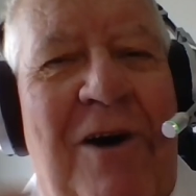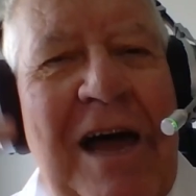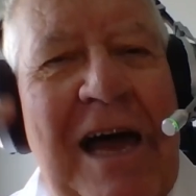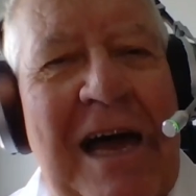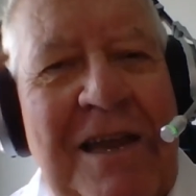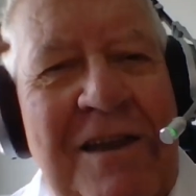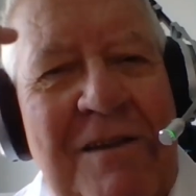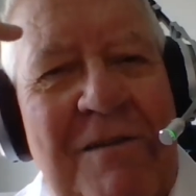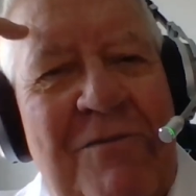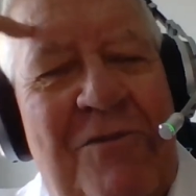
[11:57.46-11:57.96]
I
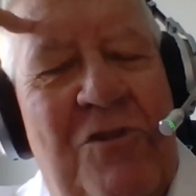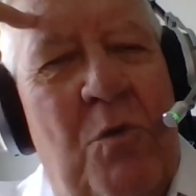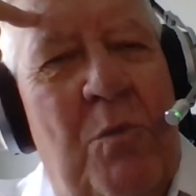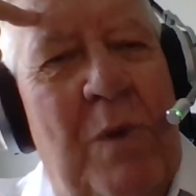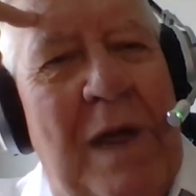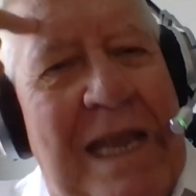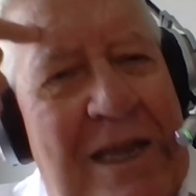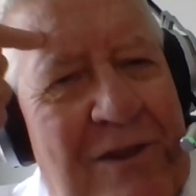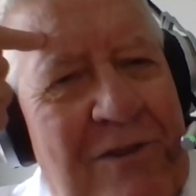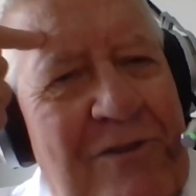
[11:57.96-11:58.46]
hadn't have
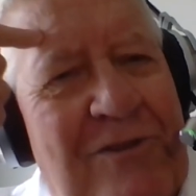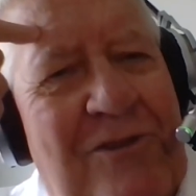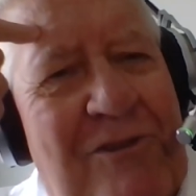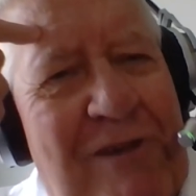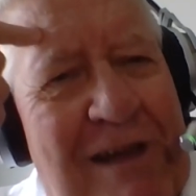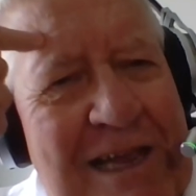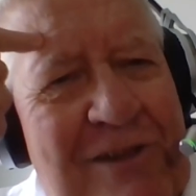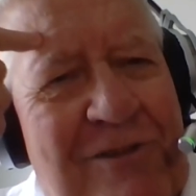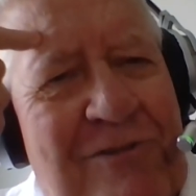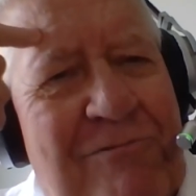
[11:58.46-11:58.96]
twigged that
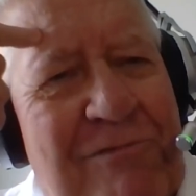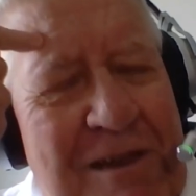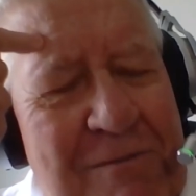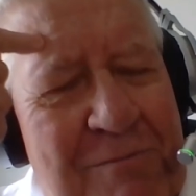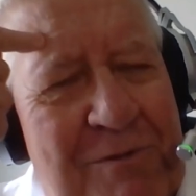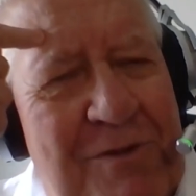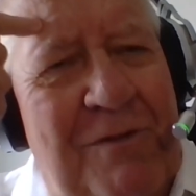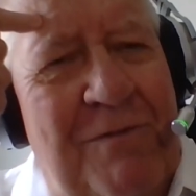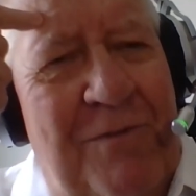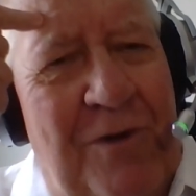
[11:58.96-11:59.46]
stage 3
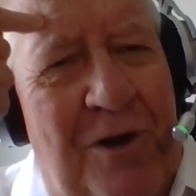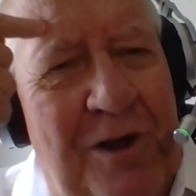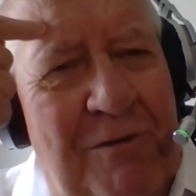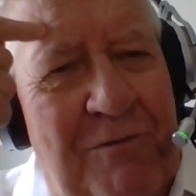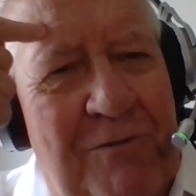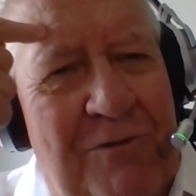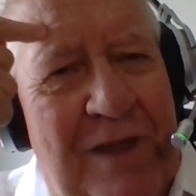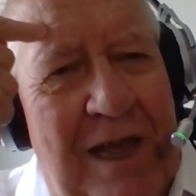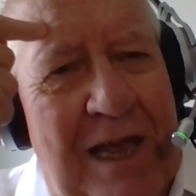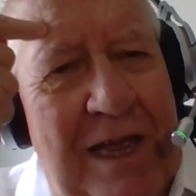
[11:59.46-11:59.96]
was the
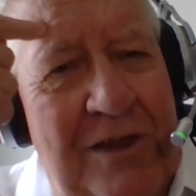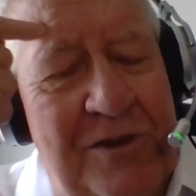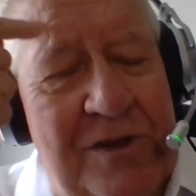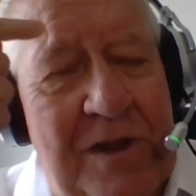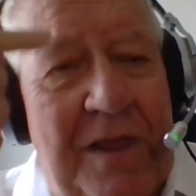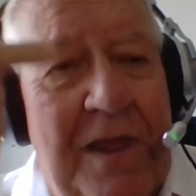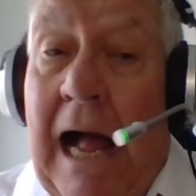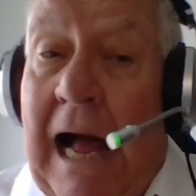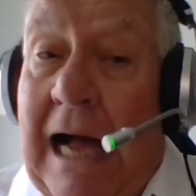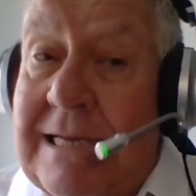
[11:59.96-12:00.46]
final stage,
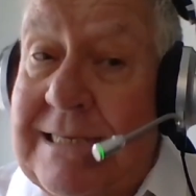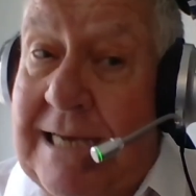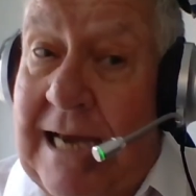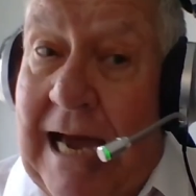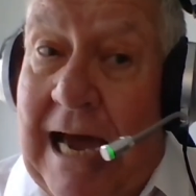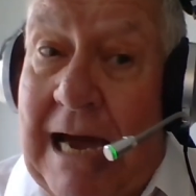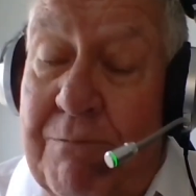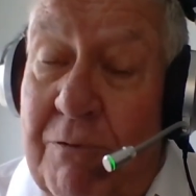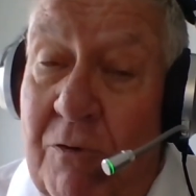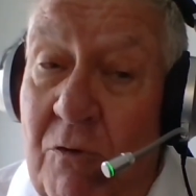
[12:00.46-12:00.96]
as it
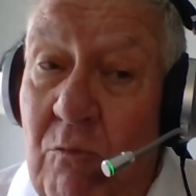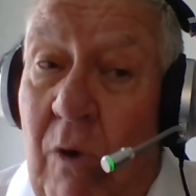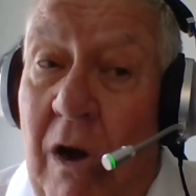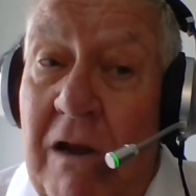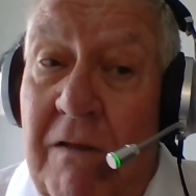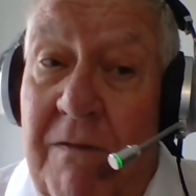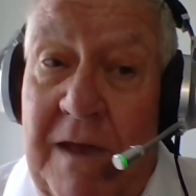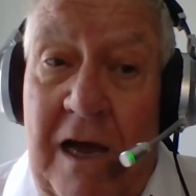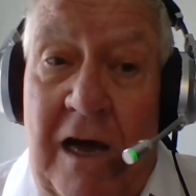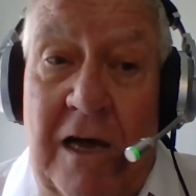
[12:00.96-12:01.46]
happened,
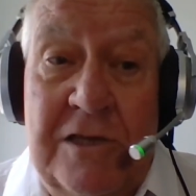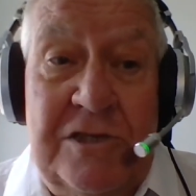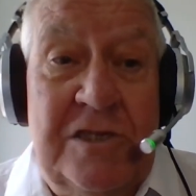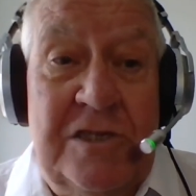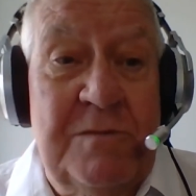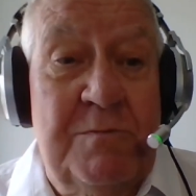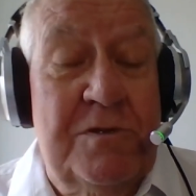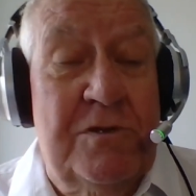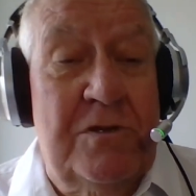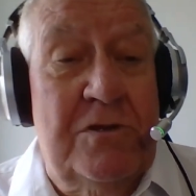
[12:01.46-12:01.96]
one of the
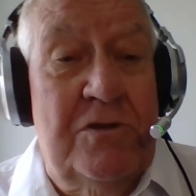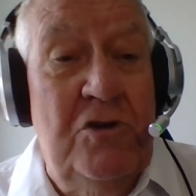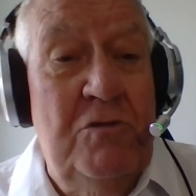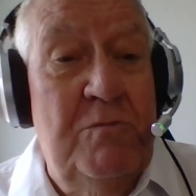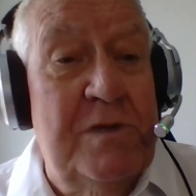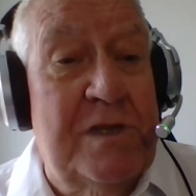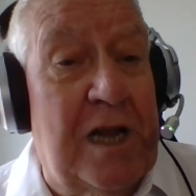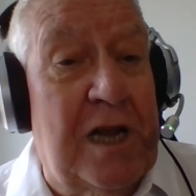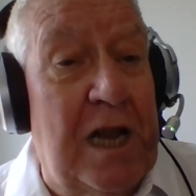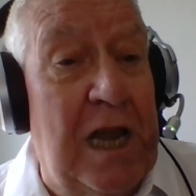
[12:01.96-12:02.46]
answers was to do
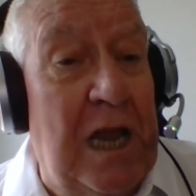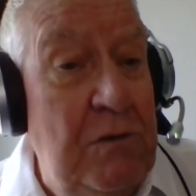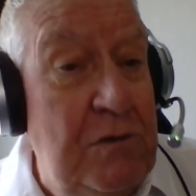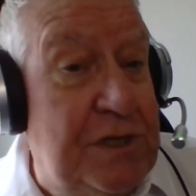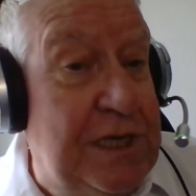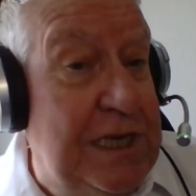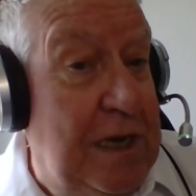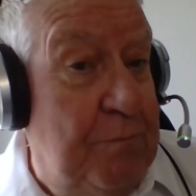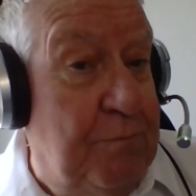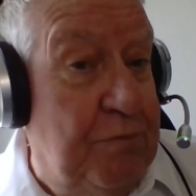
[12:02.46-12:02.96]
with
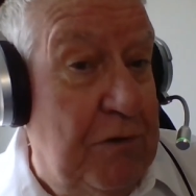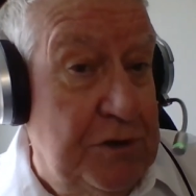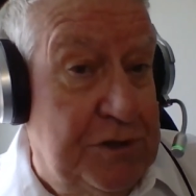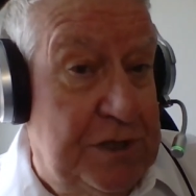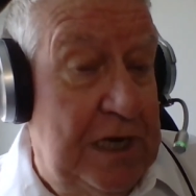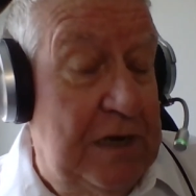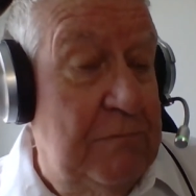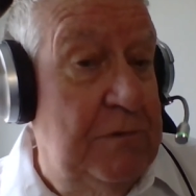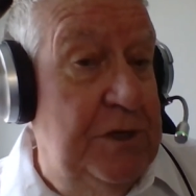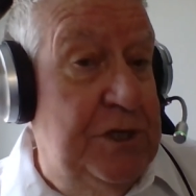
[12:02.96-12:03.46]
closing a
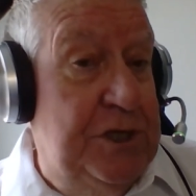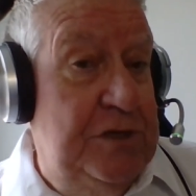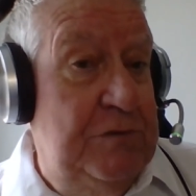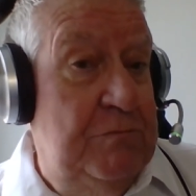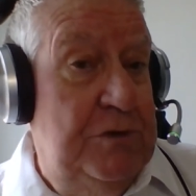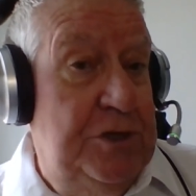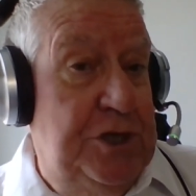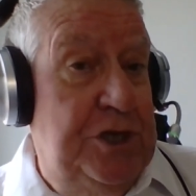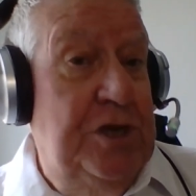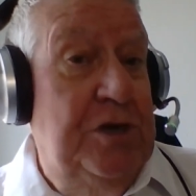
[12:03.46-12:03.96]
project, which you would